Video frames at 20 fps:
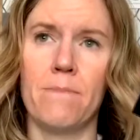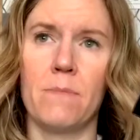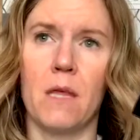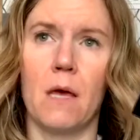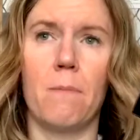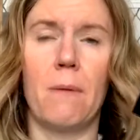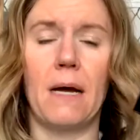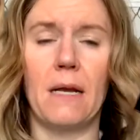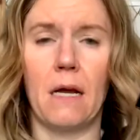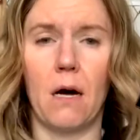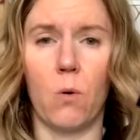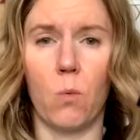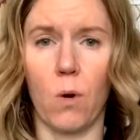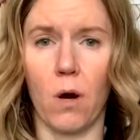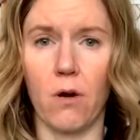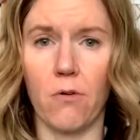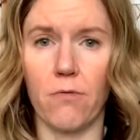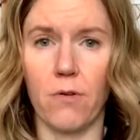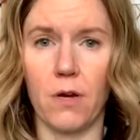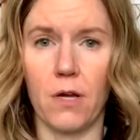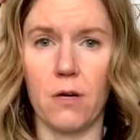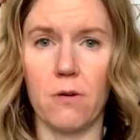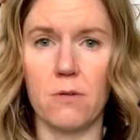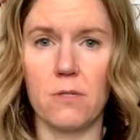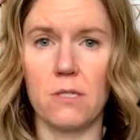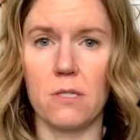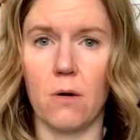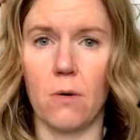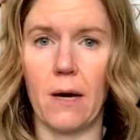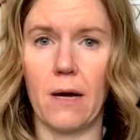it might not work for you.
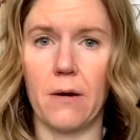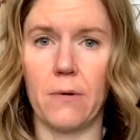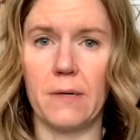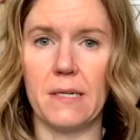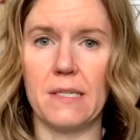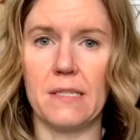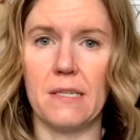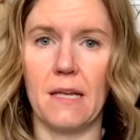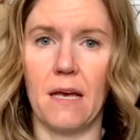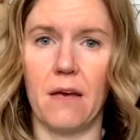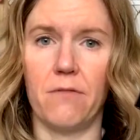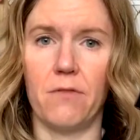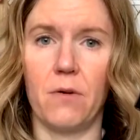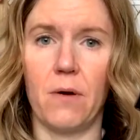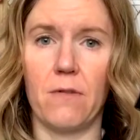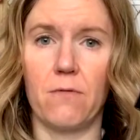So I always say if you